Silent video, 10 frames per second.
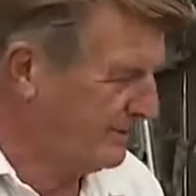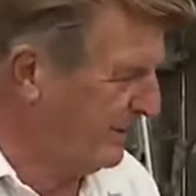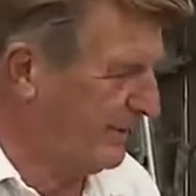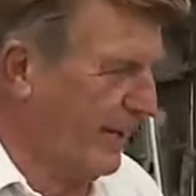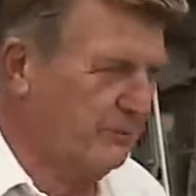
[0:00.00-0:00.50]

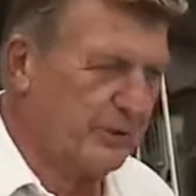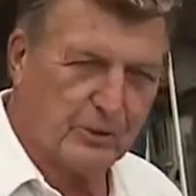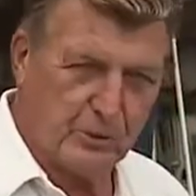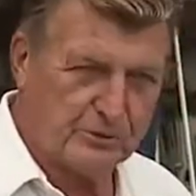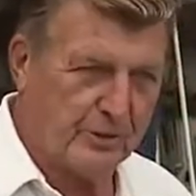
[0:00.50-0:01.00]
and I would
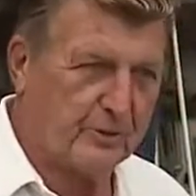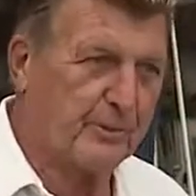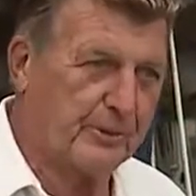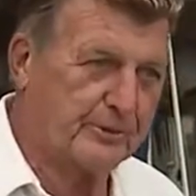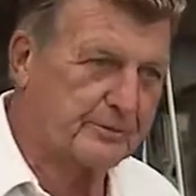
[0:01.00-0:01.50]
go to the
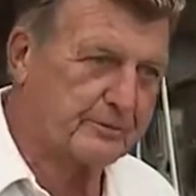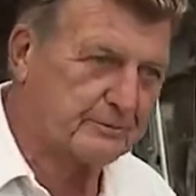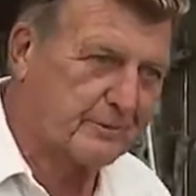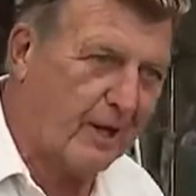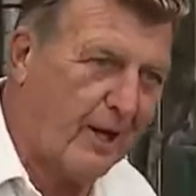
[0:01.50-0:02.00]
birds,
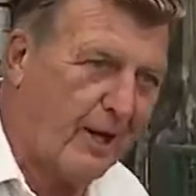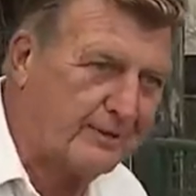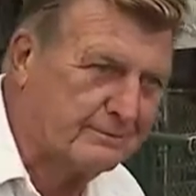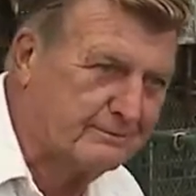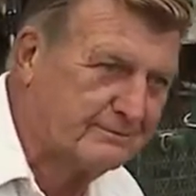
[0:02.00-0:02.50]

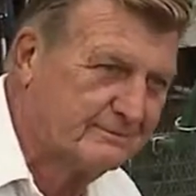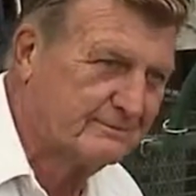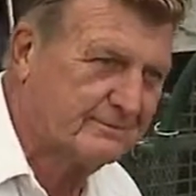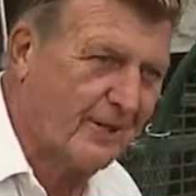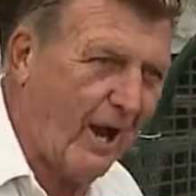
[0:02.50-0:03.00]
Rod,
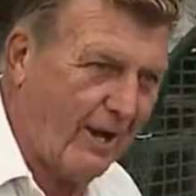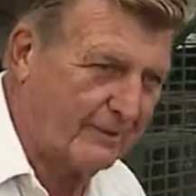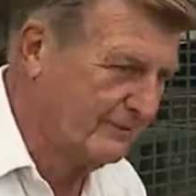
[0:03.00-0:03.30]
Rod.